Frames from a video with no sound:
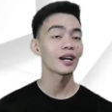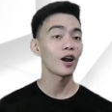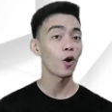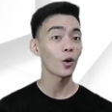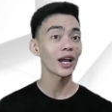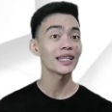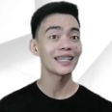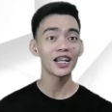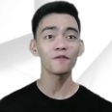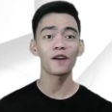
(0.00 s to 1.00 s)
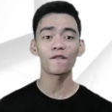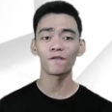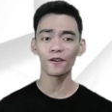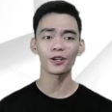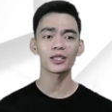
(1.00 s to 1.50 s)
or identify
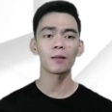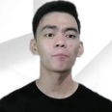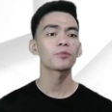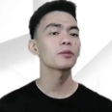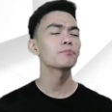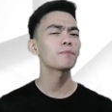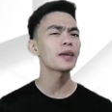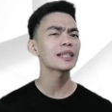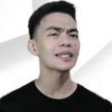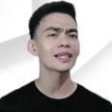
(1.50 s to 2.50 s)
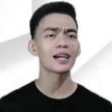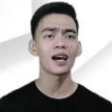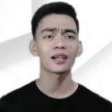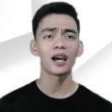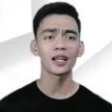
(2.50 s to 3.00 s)
first the basic
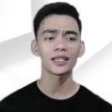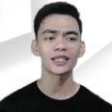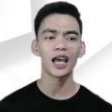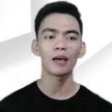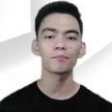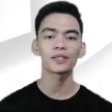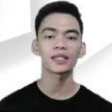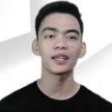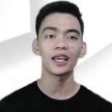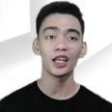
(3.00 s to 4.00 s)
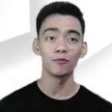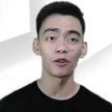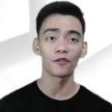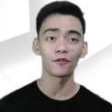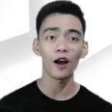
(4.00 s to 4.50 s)
concepts in
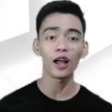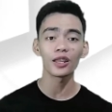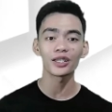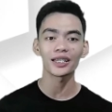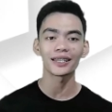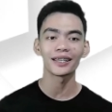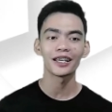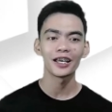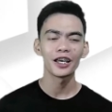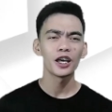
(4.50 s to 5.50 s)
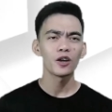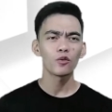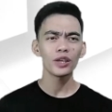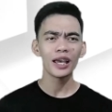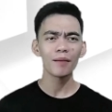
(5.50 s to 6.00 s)
morphology.
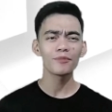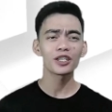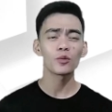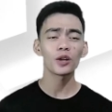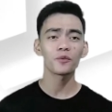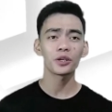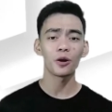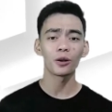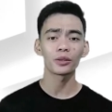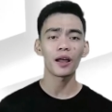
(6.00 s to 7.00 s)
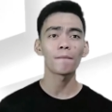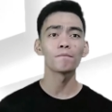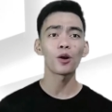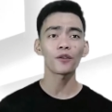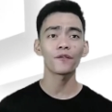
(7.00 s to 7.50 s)
We have this what we call
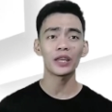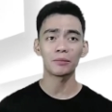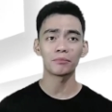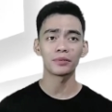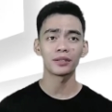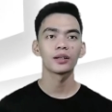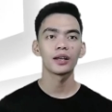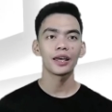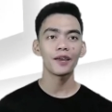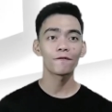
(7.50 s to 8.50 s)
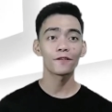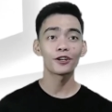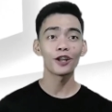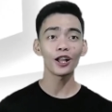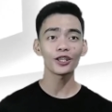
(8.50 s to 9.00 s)
morpheme. If
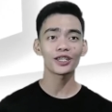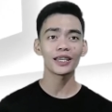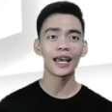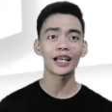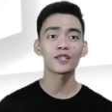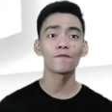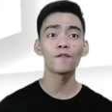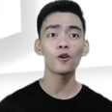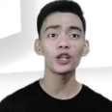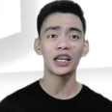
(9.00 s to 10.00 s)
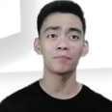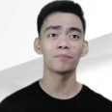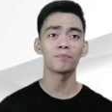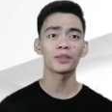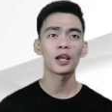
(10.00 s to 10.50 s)
phonology has
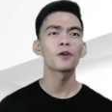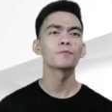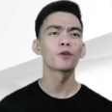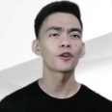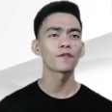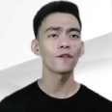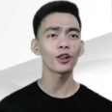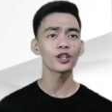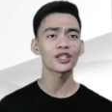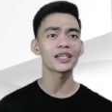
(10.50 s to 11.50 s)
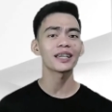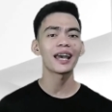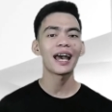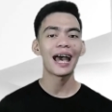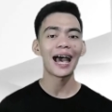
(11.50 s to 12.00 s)
phoneme, morphology
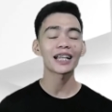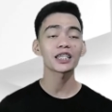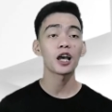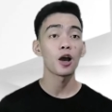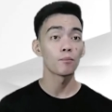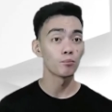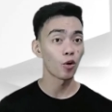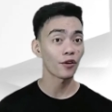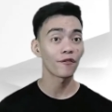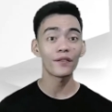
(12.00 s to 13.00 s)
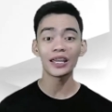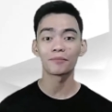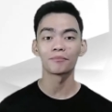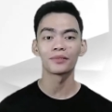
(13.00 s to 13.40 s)
has morpheme,